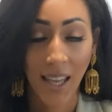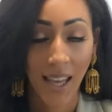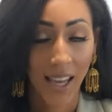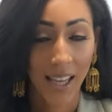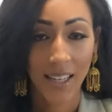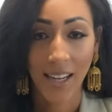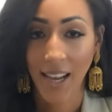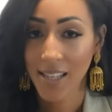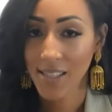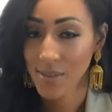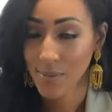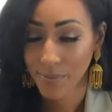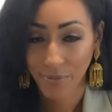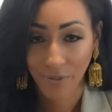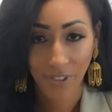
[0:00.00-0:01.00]
And
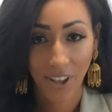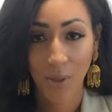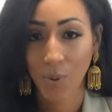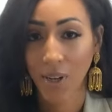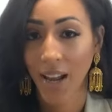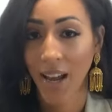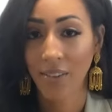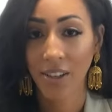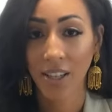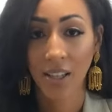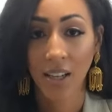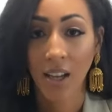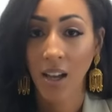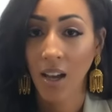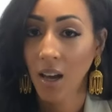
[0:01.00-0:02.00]
as fate would have
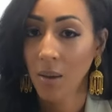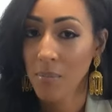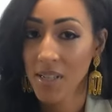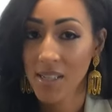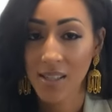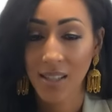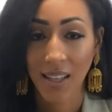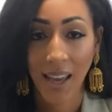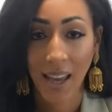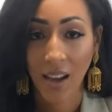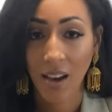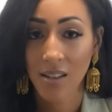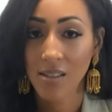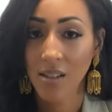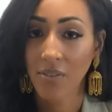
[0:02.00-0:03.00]
it, amidst the
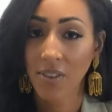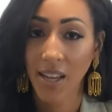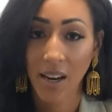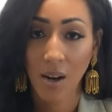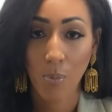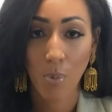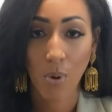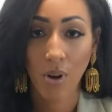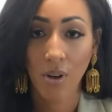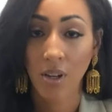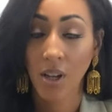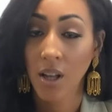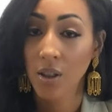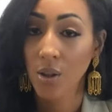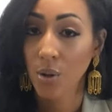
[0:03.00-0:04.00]
chaos of the airport,
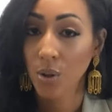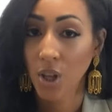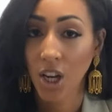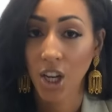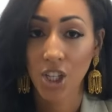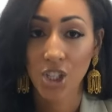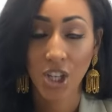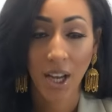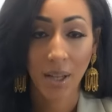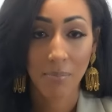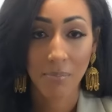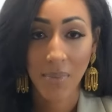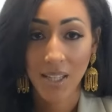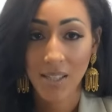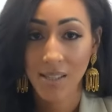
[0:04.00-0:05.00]
their luggage
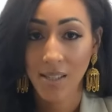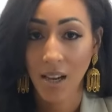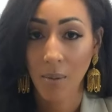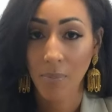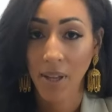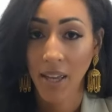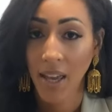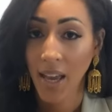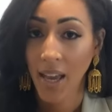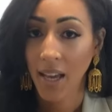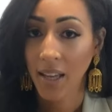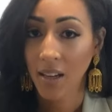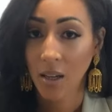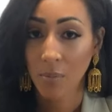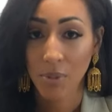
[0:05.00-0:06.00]
got mixed up,
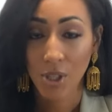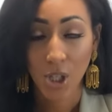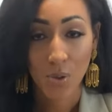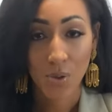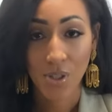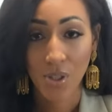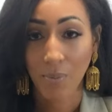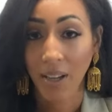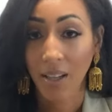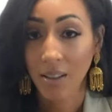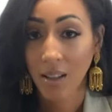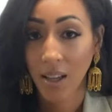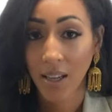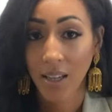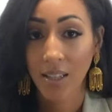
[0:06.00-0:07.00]
and unbeknownst to my
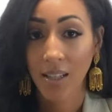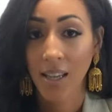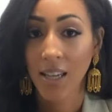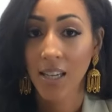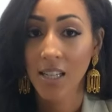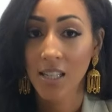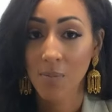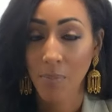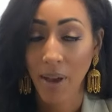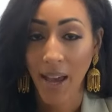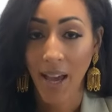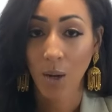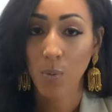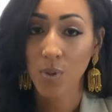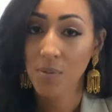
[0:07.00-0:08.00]
client, his
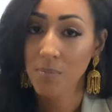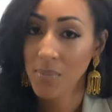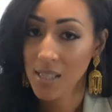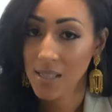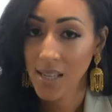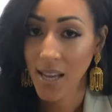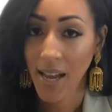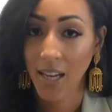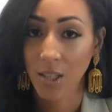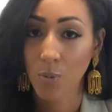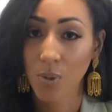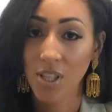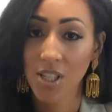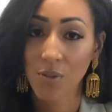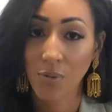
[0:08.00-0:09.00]
bag was mistagged
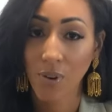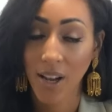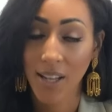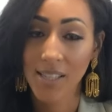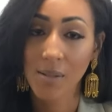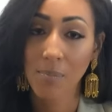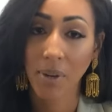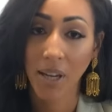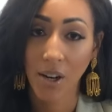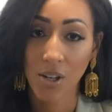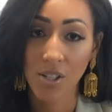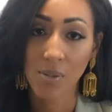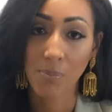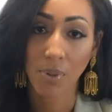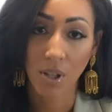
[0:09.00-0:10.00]
with his friend's
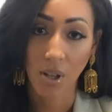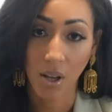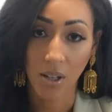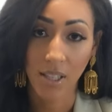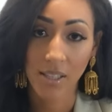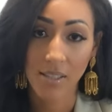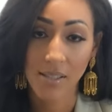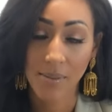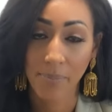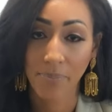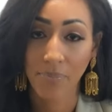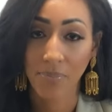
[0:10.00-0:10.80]
parents' belongings.